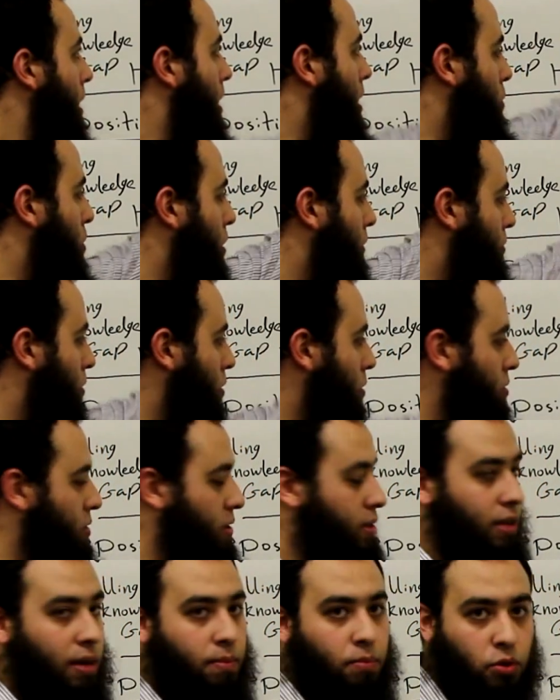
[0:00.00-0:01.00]
I will follow
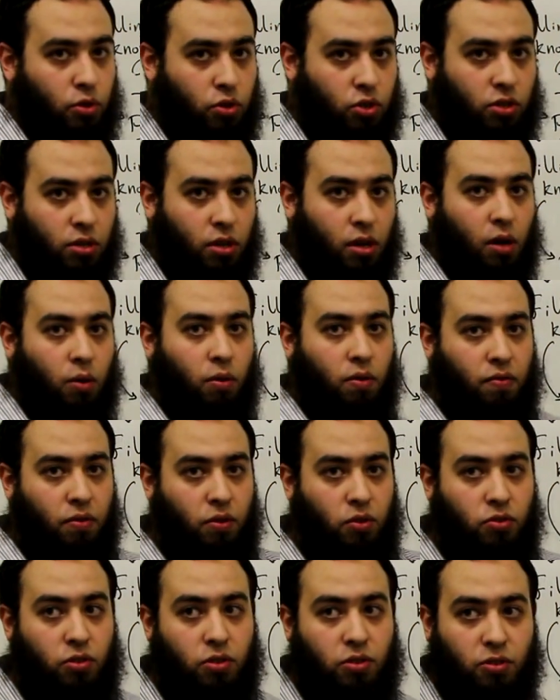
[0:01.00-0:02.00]
this approach, I will
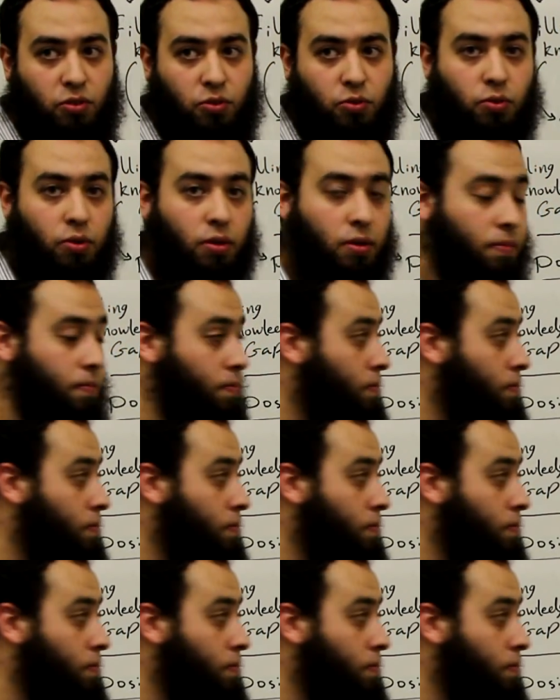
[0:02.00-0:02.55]
follow this scope.